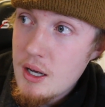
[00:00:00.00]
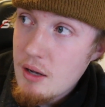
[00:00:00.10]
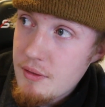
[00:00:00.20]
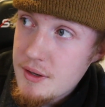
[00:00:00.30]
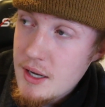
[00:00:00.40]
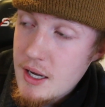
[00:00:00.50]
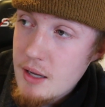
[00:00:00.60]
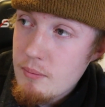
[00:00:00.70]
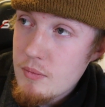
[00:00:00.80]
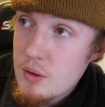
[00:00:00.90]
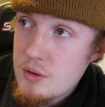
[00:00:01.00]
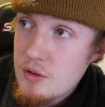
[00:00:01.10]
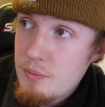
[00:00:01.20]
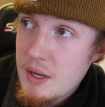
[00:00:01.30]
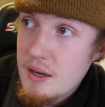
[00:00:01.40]
of the time you
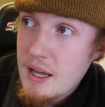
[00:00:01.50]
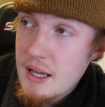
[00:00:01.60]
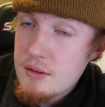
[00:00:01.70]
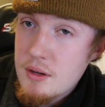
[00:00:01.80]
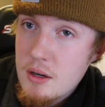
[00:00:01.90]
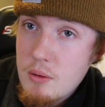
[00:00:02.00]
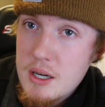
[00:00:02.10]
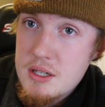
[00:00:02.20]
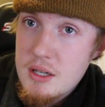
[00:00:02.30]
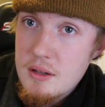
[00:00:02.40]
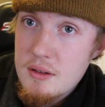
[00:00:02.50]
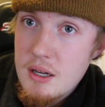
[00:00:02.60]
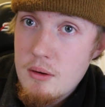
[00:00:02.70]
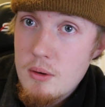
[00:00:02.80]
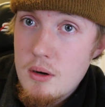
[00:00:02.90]
just spend answering questions
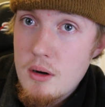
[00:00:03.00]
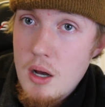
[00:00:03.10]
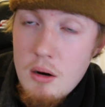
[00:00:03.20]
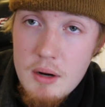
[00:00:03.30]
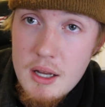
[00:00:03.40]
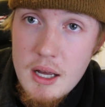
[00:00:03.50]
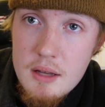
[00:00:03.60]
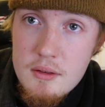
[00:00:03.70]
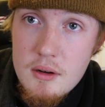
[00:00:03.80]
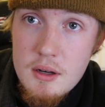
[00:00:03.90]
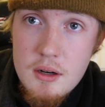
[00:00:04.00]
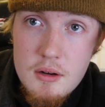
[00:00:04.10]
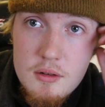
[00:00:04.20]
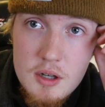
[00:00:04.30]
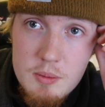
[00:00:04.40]
that were already answered in your
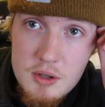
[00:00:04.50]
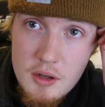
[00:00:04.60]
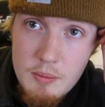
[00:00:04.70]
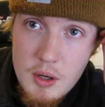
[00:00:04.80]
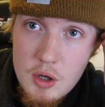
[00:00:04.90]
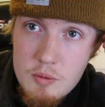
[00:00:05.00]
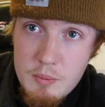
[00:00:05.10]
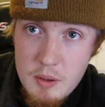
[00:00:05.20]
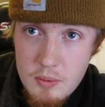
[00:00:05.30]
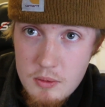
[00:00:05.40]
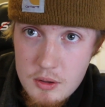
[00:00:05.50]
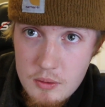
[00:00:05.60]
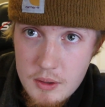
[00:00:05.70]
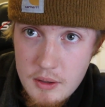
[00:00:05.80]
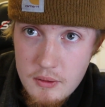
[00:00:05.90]
description of the post, but people were
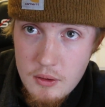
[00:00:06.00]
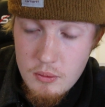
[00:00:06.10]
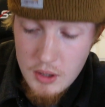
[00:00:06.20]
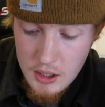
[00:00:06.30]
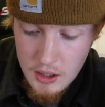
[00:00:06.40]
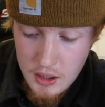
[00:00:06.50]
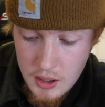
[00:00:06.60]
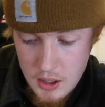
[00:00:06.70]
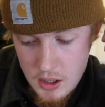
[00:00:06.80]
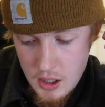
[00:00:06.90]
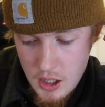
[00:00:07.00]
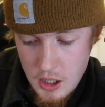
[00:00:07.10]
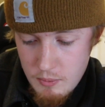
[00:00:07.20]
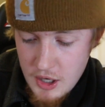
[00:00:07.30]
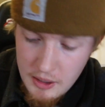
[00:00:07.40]
too lazy to read.
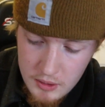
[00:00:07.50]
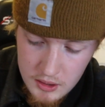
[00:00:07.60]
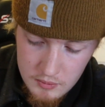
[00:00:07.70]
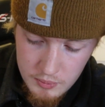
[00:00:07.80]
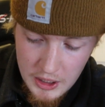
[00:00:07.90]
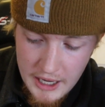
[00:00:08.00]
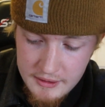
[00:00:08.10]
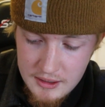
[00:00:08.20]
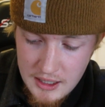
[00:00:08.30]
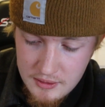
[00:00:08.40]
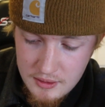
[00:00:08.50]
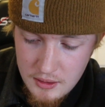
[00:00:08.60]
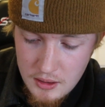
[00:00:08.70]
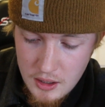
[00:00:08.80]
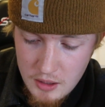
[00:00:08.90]
But I replied and said, yes
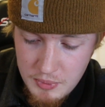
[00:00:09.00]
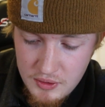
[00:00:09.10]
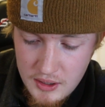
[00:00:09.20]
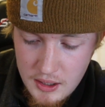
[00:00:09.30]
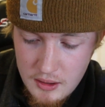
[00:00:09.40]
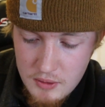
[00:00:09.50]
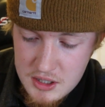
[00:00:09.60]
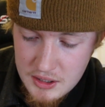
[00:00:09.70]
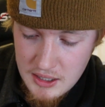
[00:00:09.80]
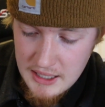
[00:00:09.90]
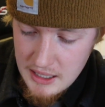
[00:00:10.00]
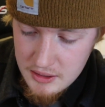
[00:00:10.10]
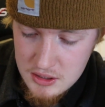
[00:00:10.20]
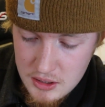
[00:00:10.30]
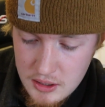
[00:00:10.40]
sir, 100%. Originally a Cali
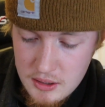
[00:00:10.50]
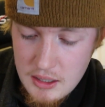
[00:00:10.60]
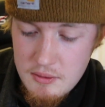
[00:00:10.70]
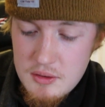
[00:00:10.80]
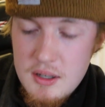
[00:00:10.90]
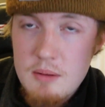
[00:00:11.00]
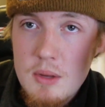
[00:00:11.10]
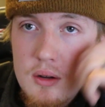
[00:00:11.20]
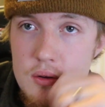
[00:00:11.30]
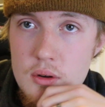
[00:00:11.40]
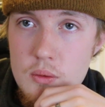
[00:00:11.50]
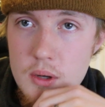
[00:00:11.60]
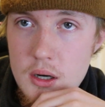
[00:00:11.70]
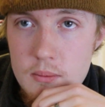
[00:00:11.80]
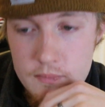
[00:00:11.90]
truck, never seen a Minnesota
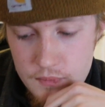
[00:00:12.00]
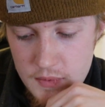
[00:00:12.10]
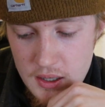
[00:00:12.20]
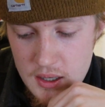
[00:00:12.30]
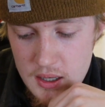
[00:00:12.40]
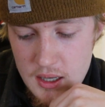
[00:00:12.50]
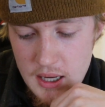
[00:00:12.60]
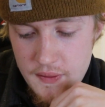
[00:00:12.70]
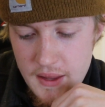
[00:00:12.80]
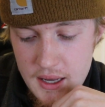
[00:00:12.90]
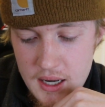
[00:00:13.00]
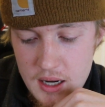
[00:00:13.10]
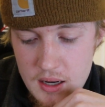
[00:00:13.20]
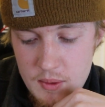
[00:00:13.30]
winter. And then